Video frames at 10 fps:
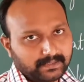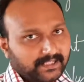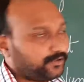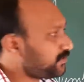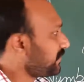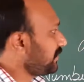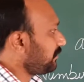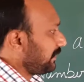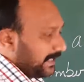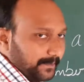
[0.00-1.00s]
Mangoes which are
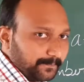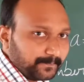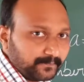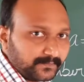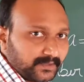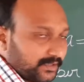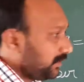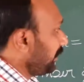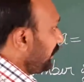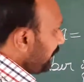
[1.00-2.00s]
ripe
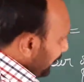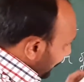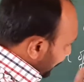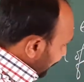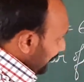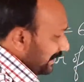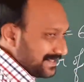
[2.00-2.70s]
in